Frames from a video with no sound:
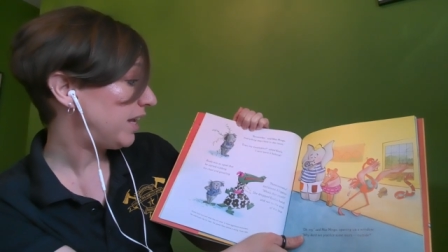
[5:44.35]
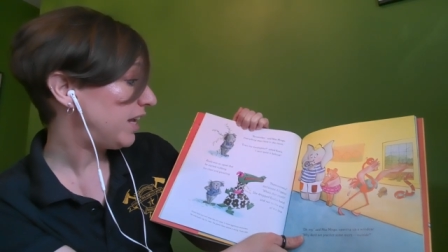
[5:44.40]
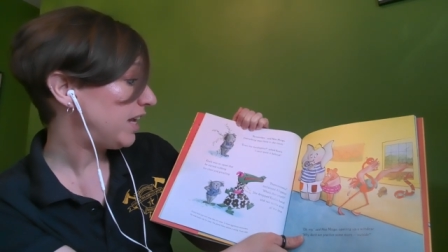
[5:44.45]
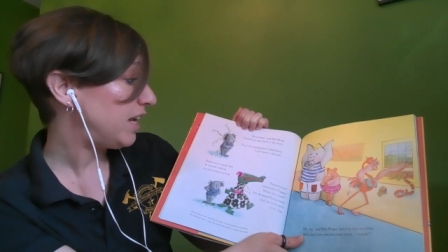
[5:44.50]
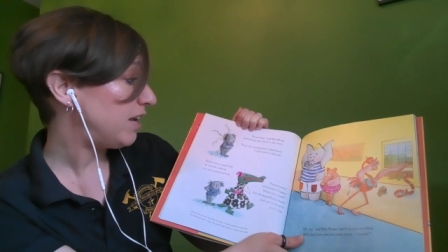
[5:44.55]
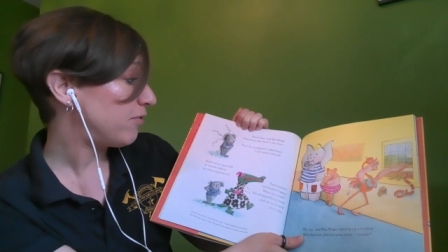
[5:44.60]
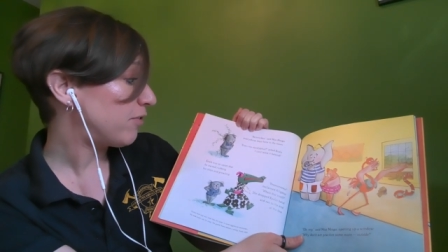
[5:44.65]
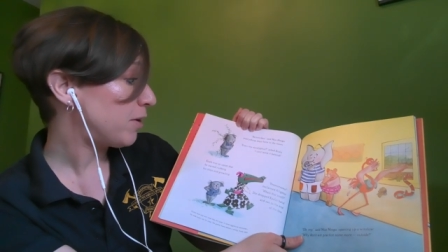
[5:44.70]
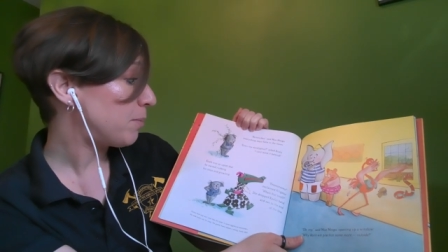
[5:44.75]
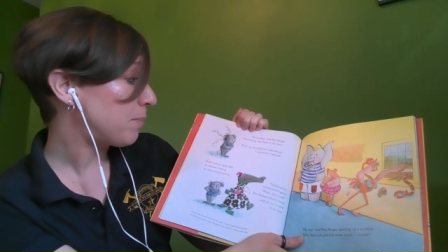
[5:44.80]

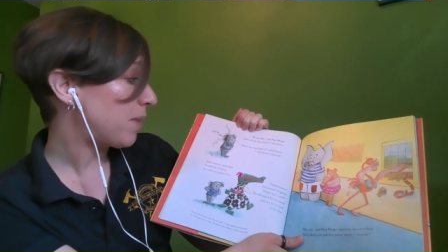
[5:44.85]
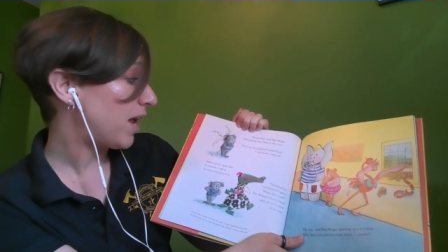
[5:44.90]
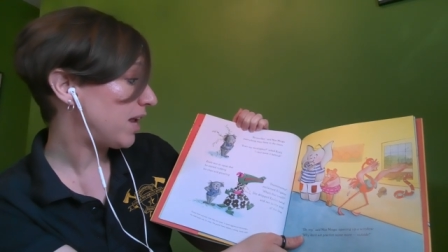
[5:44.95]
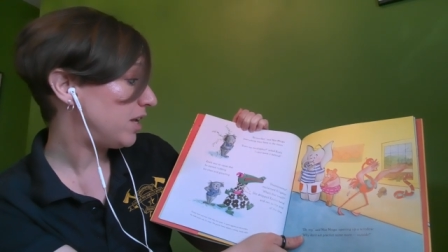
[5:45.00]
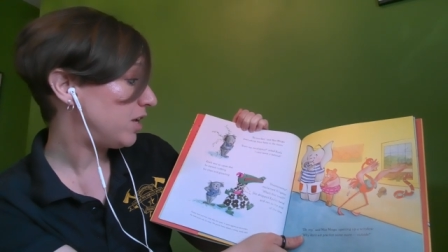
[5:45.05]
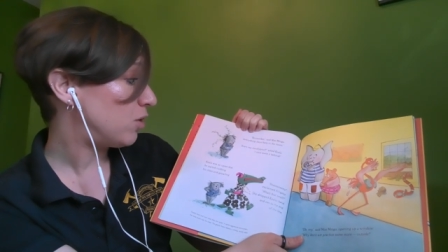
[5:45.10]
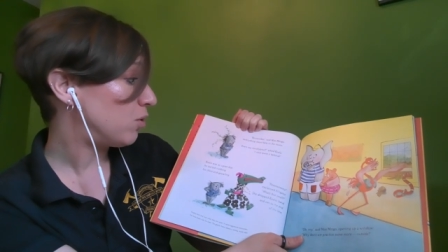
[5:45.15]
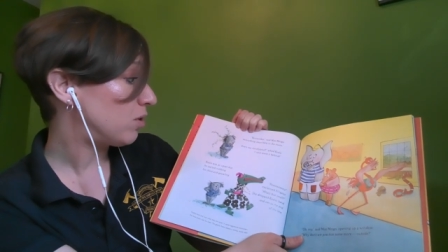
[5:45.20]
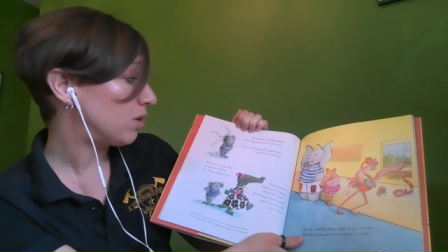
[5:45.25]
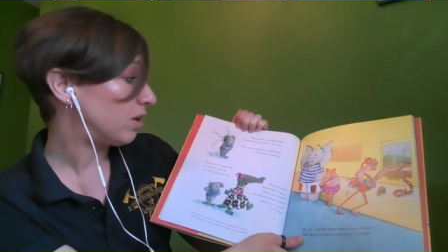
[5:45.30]
Even my
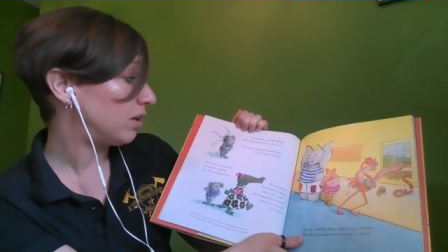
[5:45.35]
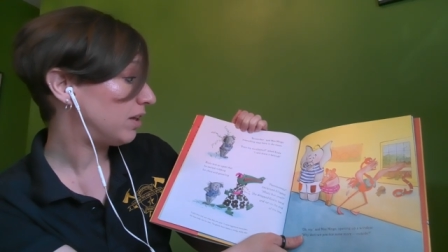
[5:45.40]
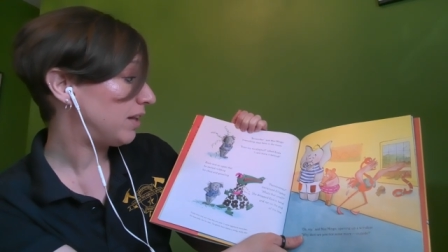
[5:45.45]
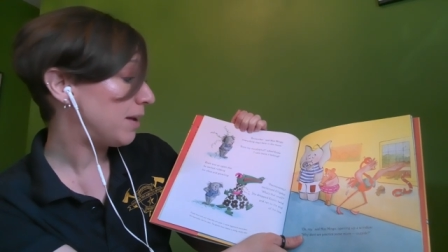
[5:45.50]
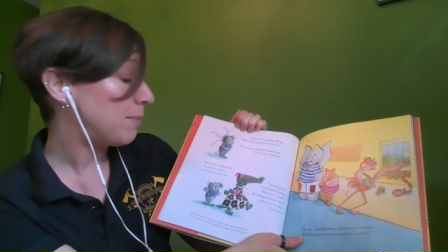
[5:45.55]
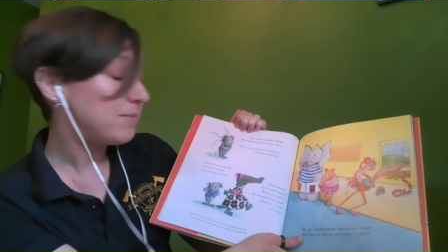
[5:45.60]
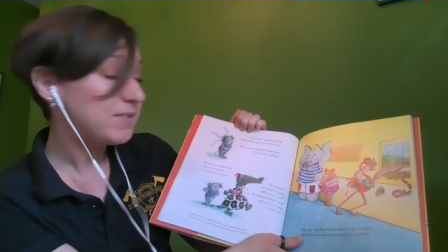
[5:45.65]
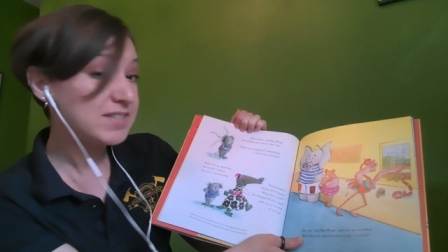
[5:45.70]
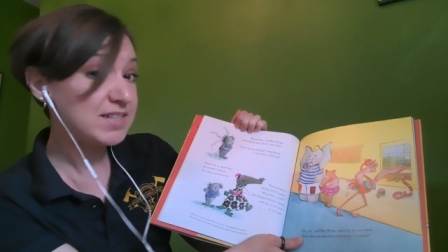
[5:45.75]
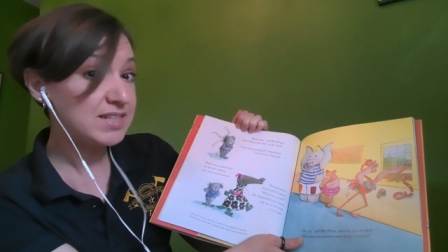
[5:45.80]

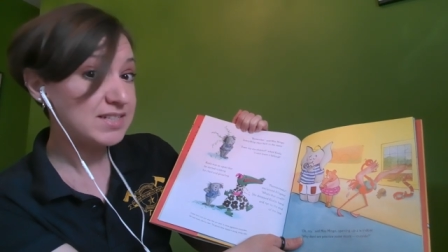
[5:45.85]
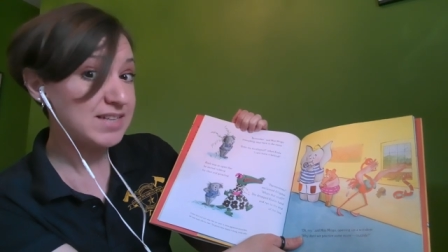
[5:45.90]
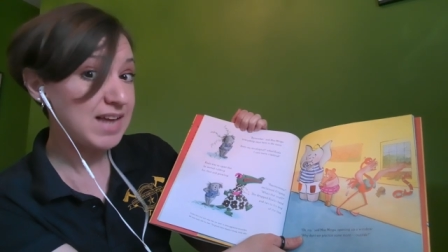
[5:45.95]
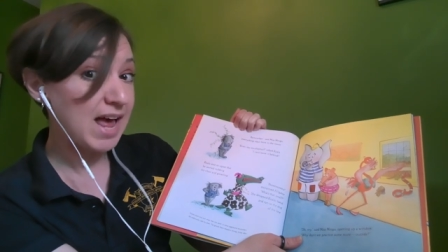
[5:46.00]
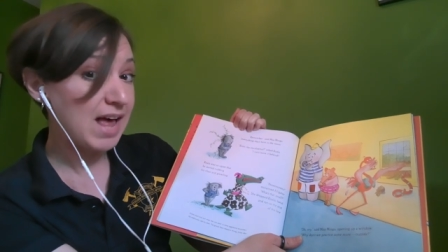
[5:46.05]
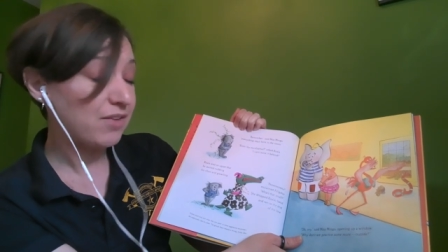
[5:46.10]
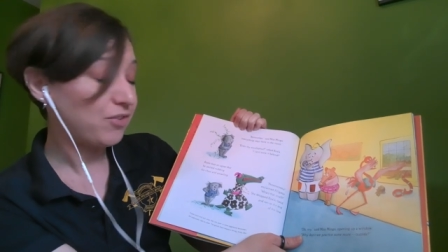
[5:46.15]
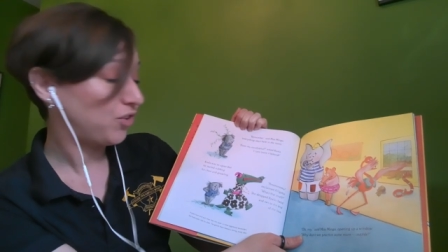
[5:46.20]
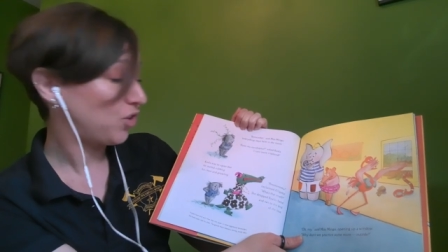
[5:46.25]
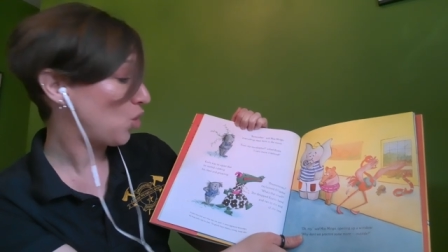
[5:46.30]
eucalyptus?
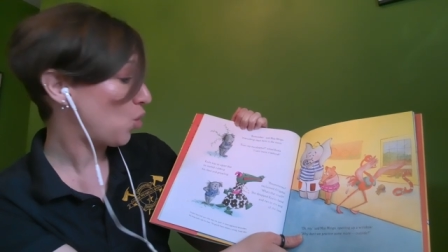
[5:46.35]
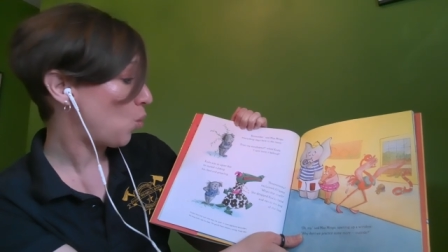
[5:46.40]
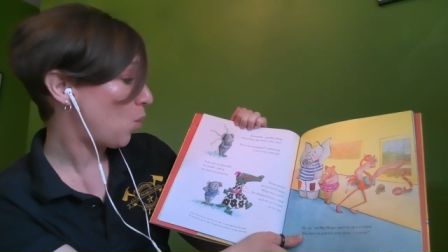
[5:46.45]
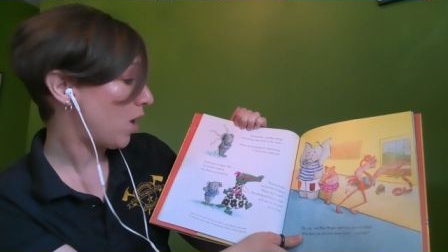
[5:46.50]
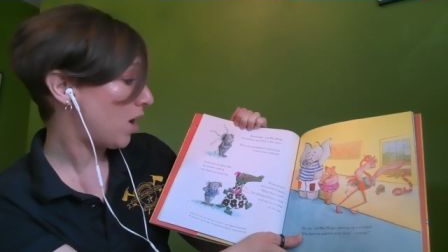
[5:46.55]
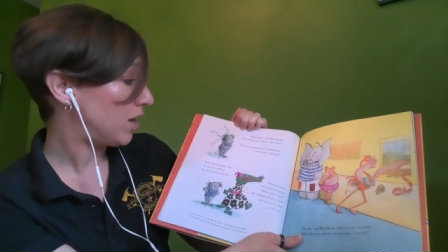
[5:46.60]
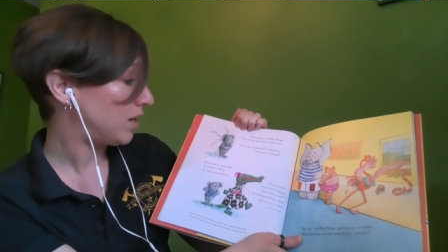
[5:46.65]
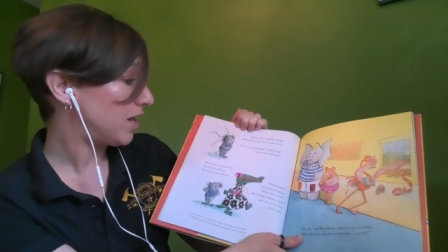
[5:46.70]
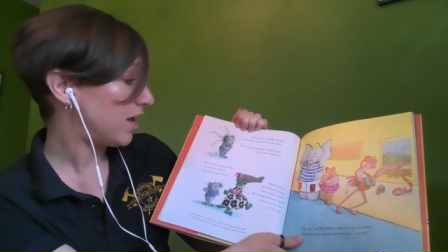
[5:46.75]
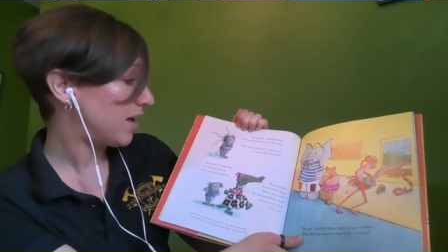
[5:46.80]
asked
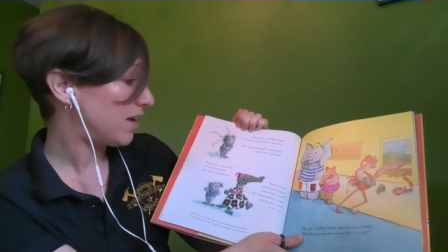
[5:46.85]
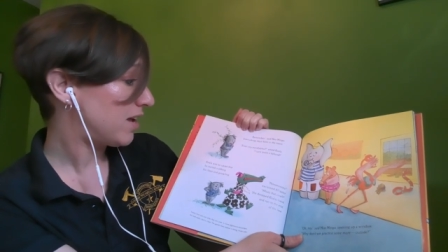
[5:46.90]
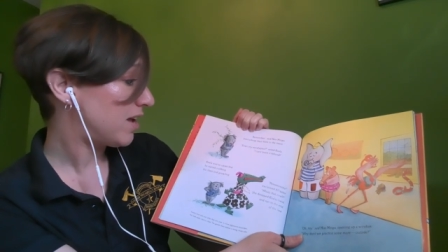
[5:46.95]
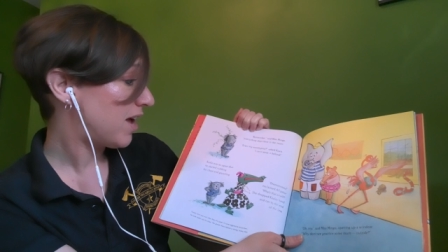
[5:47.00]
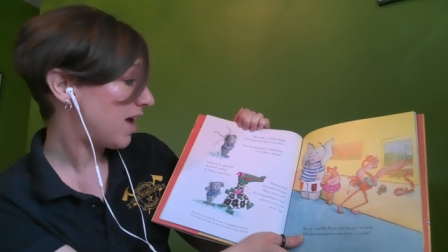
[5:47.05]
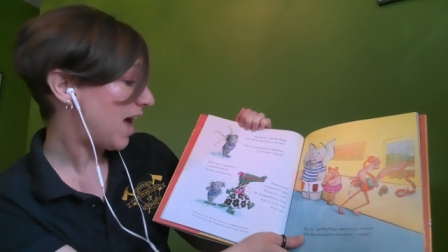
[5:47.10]
Koala.